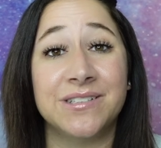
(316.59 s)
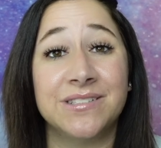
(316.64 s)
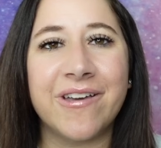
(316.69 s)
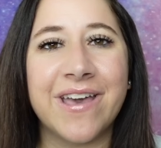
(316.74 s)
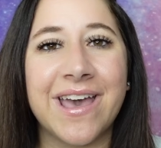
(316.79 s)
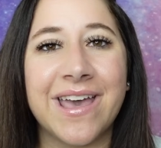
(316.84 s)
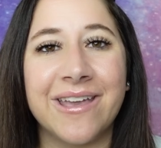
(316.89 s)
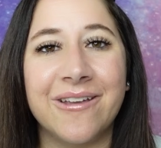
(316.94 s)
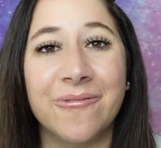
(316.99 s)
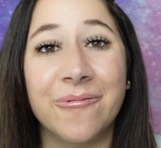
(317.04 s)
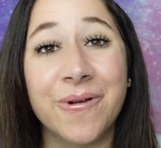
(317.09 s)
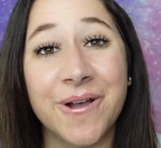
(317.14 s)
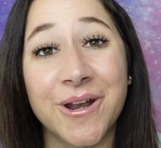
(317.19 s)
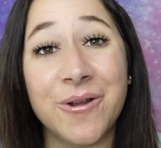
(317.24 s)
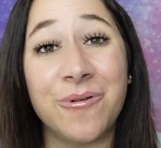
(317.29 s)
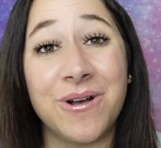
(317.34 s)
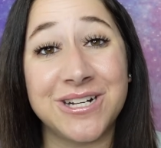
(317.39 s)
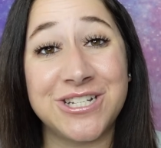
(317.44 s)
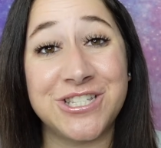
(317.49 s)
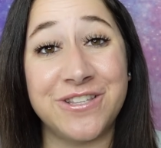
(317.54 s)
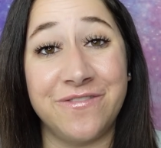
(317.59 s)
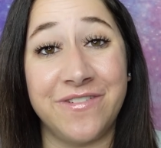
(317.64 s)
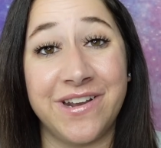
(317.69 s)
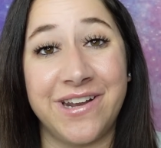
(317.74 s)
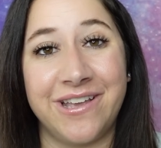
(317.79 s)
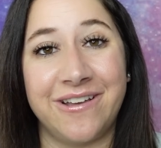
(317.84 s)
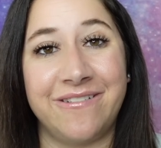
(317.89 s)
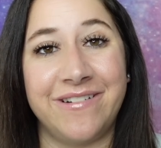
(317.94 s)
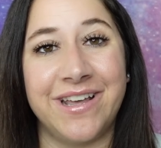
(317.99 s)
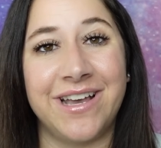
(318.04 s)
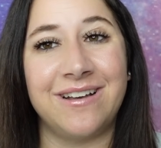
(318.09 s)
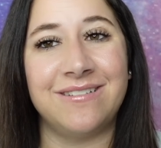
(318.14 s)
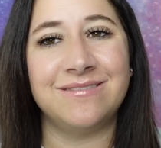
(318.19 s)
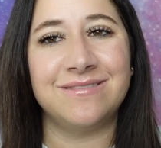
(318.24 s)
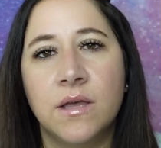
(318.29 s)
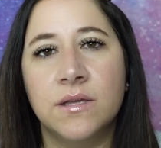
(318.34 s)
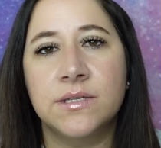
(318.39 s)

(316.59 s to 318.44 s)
Okay, we're gonna watch the video now.